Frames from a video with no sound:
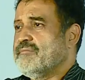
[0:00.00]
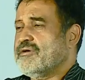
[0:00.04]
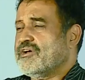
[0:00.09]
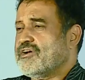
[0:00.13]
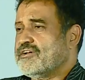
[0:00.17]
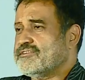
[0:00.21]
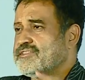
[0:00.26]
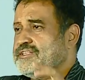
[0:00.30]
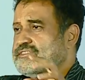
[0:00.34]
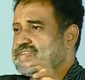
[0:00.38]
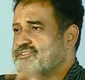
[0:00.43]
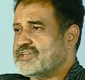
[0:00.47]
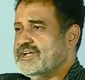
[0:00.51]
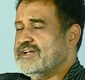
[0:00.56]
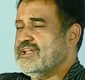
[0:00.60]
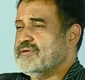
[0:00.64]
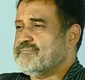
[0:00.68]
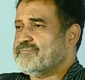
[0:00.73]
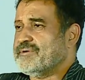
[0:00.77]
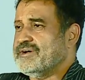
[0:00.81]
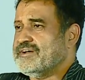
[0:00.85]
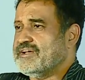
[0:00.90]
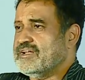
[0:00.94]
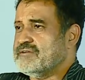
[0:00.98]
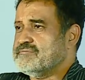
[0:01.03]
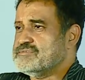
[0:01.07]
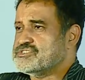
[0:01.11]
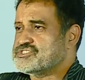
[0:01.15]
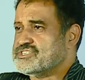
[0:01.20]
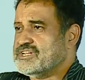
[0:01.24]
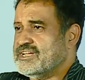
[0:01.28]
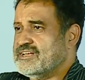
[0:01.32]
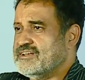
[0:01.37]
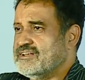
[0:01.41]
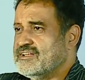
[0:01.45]
because the 3D printing
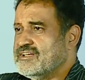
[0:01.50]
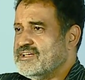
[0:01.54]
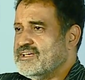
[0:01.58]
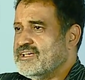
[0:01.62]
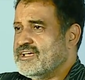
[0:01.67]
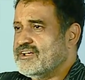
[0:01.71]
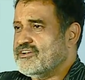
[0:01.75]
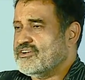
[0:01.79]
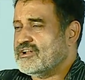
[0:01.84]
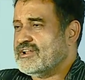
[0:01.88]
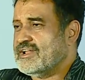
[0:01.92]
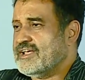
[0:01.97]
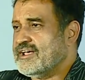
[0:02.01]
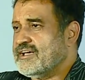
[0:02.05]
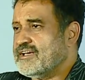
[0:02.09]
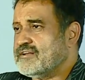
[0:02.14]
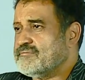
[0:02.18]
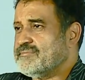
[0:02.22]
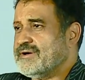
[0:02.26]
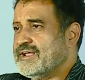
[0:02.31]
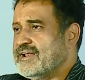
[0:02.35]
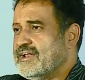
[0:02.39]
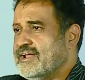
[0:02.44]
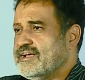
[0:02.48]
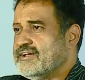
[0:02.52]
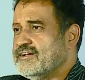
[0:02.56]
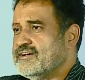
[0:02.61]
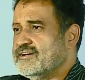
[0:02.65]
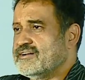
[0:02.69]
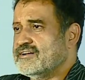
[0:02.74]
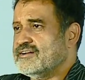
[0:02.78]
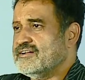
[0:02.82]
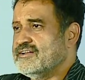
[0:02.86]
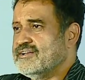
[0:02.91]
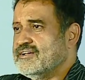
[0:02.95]
machine, layer by
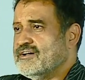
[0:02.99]
layer,